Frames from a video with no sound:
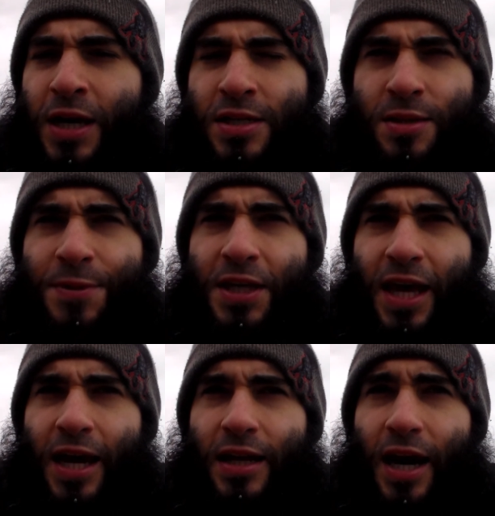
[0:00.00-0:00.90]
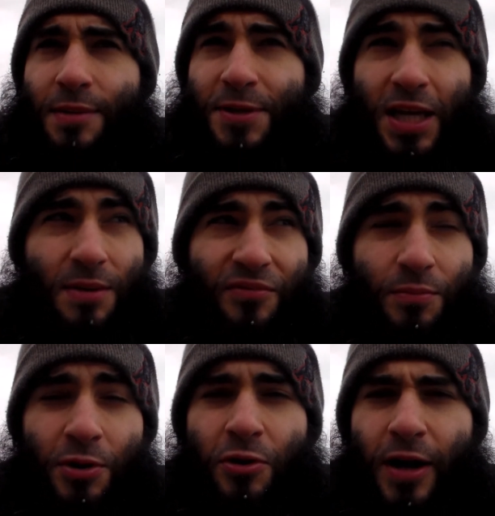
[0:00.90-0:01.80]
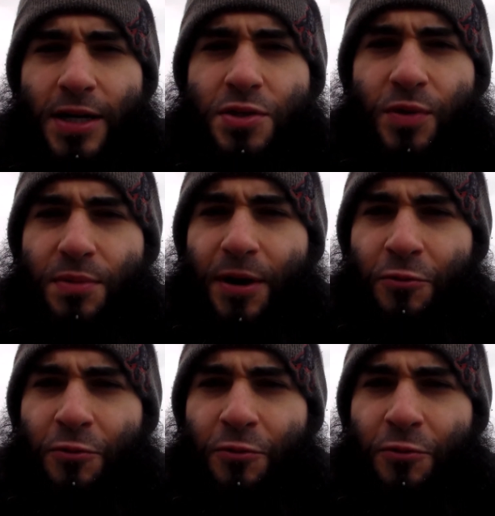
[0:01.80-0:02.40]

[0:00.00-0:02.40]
something that I became familiarized with